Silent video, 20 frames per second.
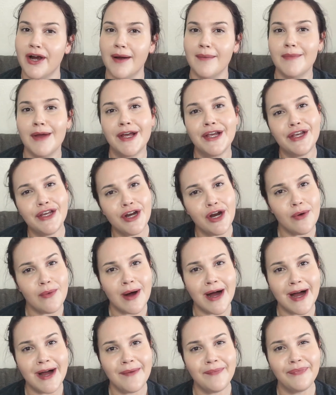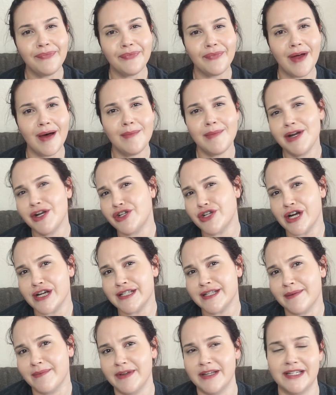I'm like, you know what? I'm gonna try
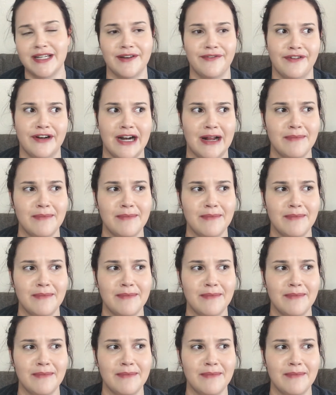something different.